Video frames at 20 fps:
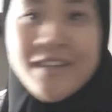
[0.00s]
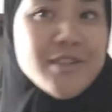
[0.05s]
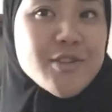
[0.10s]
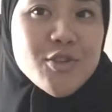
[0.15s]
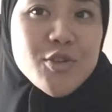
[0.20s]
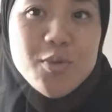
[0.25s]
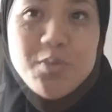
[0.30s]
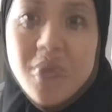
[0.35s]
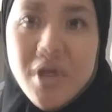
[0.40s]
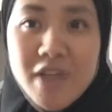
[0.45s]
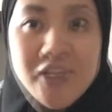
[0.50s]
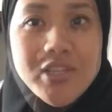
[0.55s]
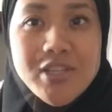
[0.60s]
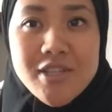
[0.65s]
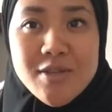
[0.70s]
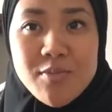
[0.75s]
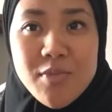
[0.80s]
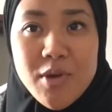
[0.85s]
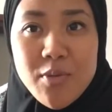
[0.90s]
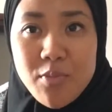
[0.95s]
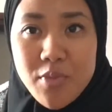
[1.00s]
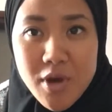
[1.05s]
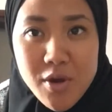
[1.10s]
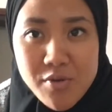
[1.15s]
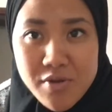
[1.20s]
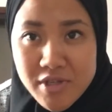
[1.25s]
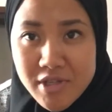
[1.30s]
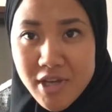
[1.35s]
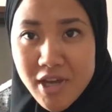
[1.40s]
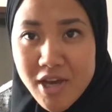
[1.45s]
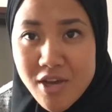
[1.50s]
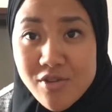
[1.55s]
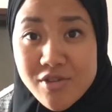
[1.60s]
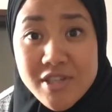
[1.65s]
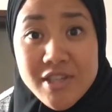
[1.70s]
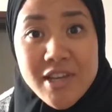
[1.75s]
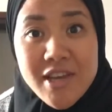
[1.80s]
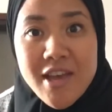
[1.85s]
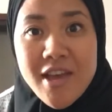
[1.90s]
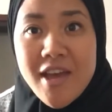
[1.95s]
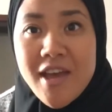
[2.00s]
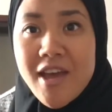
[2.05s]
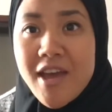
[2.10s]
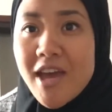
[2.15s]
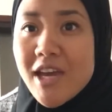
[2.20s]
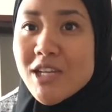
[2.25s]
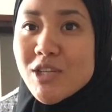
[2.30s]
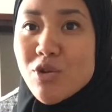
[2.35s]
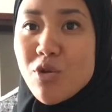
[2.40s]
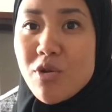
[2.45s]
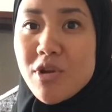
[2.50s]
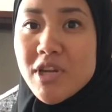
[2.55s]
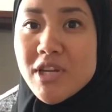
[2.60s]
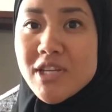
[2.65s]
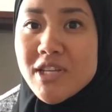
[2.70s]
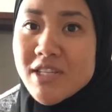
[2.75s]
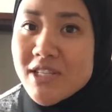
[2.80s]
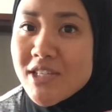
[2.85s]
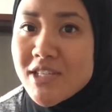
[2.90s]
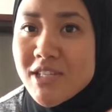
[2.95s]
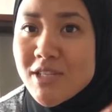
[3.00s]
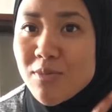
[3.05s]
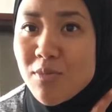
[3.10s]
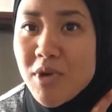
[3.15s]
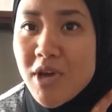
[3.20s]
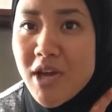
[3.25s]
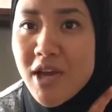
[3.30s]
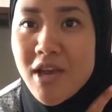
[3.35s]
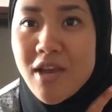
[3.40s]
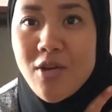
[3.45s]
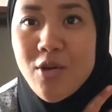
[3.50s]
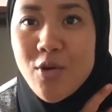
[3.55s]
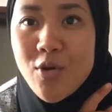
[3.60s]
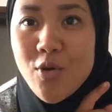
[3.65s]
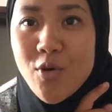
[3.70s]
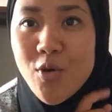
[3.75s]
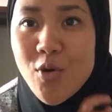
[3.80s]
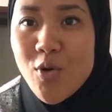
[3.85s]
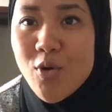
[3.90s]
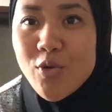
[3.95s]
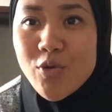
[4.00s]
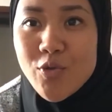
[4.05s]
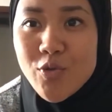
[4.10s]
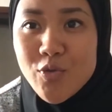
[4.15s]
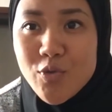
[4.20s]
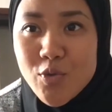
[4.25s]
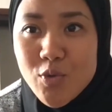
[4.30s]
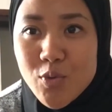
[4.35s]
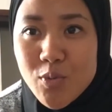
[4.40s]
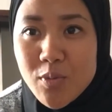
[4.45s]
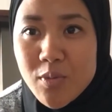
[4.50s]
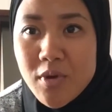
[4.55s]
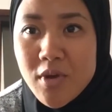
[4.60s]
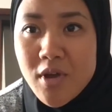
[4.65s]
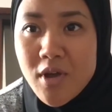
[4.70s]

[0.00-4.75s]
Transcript: it's my, it's my parents house actually this is my old room